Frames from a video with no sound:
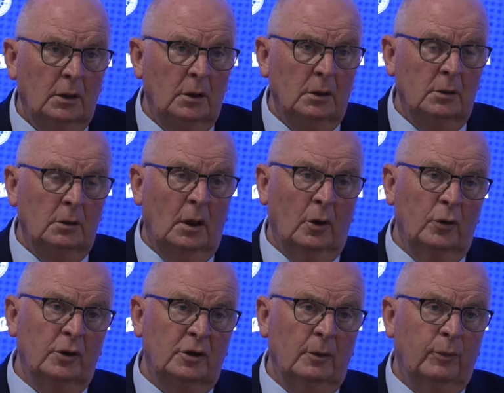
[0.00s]
and
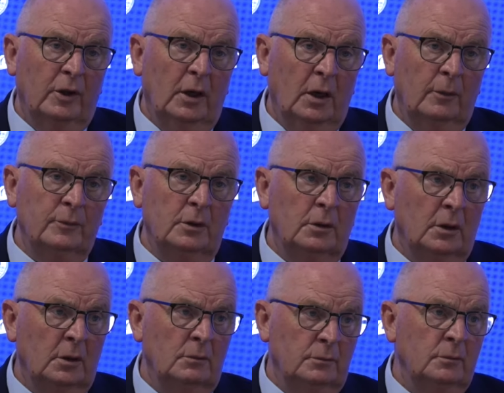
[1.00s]
allowing us to play at Hampden,
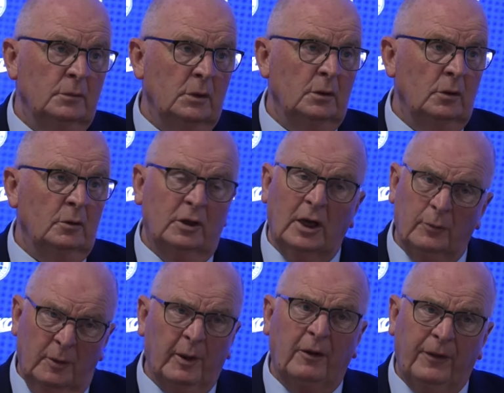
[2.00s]
because that
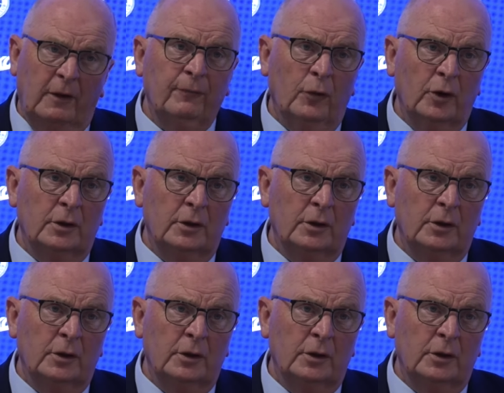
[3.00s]
was a big thing for